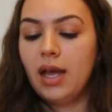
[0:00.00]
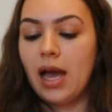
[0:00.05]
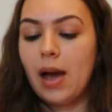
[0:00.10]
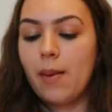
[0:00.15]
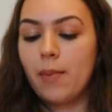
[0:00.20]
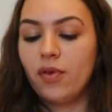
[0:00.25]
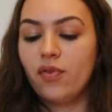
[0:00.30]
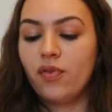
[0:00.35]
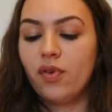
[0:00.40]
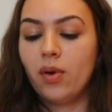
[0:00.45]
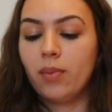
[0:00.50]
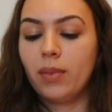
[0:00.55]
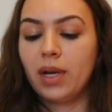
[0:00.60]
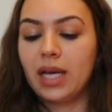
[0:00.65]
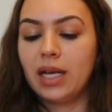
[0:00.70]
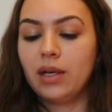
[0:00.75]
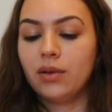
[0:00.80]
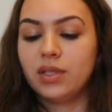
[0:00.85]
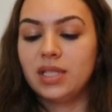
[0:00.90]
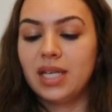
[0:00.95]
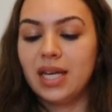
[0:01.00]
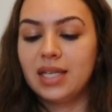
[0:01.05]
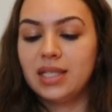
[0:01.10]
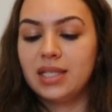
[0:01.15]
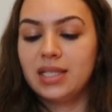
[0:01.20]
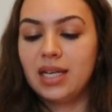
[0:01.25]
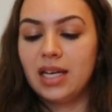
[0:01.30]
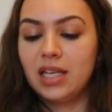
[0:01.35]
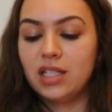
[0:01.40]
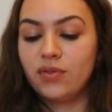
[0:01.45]
and we filmed like a little
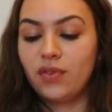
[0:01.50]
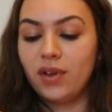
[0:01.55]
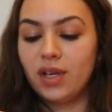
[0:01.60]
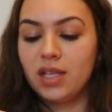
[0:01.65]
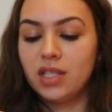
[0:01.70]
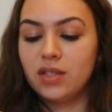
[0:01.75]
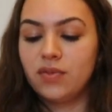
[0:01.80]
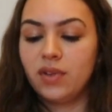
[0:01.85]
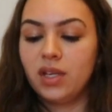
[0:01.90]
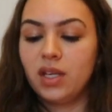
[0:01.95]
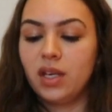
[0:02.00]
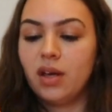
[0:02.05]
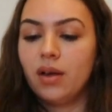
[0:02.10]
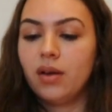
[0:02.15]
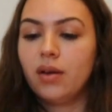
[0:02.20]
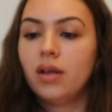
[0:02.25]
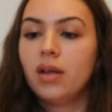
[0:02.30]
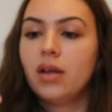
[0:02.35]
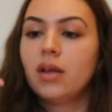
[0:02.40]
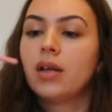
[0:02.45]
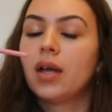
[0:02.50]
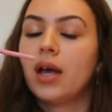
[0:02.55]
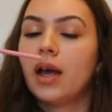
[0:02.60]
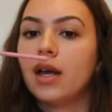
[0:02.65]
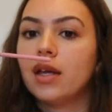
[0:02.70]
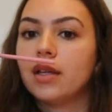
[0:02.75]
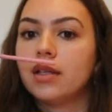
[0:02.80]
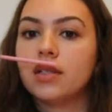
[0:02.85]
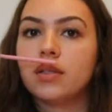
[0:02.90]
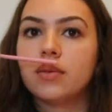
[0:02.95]
taste test for his video,
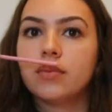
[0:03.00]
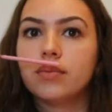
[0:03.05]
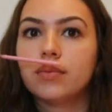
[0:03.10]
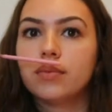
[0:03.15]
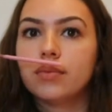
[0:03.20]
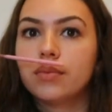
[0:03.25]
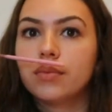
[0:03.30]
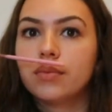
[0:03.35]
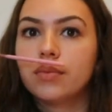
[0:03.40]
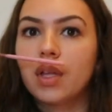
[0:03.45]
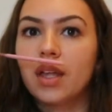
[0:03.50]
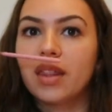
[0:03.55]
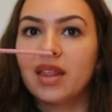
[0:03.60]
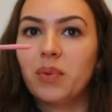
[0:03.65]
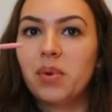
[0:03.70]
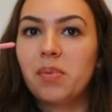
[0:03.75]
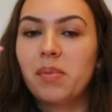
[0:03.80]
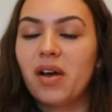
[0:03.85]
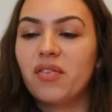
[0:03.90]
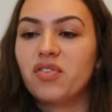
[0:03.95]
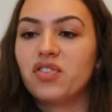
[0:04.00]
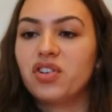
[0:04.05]
and I think we might